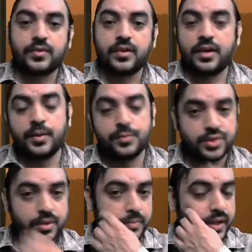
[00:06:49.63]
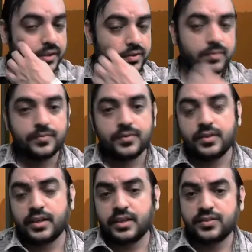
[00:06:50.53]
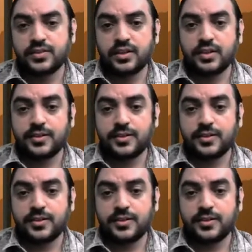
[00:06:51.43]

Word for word: redemption price that is uh,